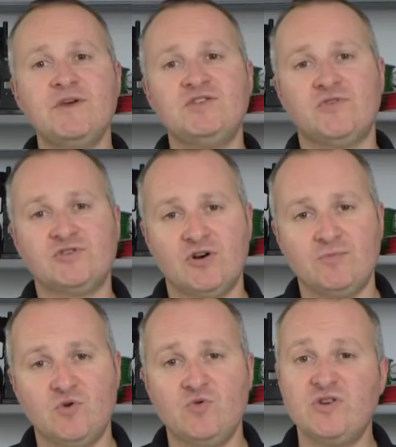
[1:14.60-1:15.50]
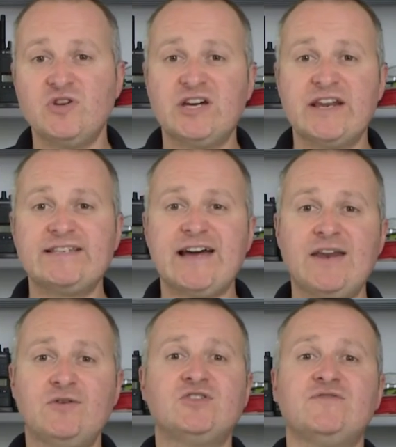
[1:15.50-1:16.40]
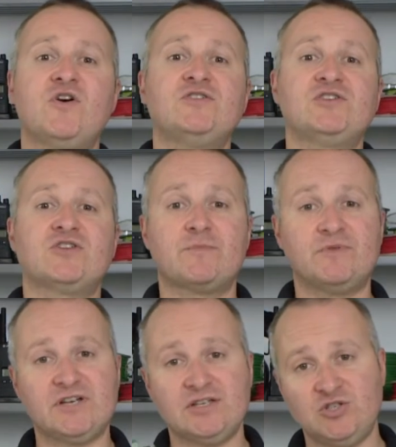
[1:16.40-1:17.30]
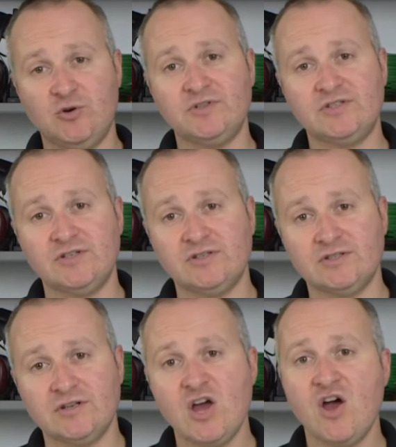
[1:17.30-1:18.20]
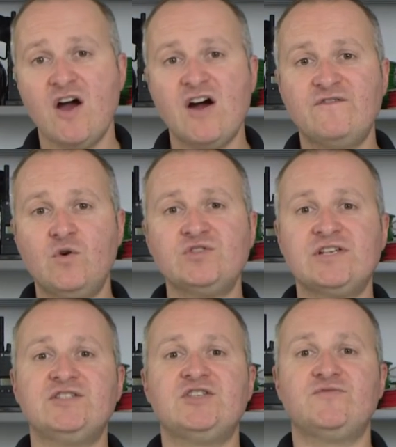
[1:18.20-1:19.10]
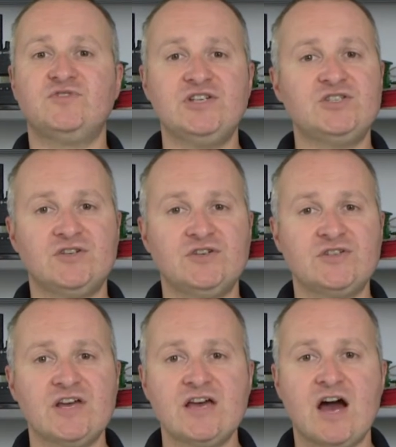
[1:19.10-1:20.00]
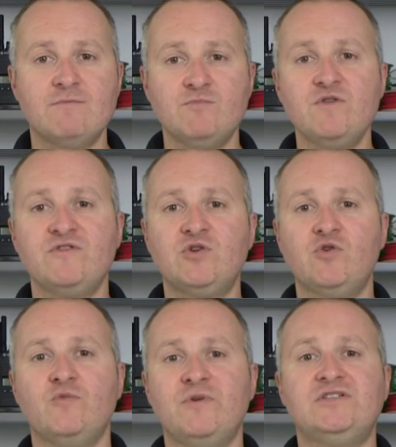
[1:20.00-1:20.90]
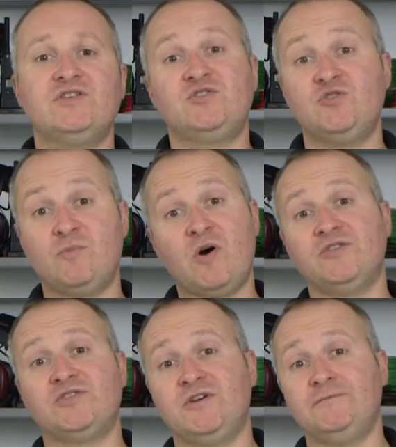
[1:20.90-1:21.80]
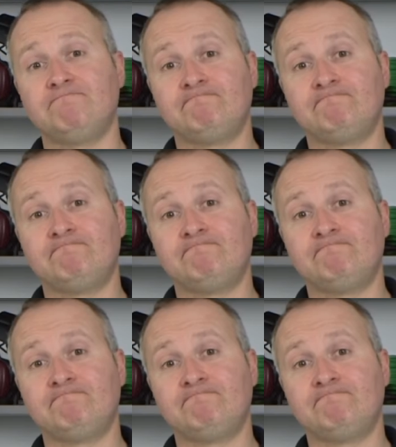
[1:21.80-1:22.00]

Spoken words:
means, for example, you can connect analog devices like potentiometers, force sensitive resistors, and moving coil meters to your Pi 2.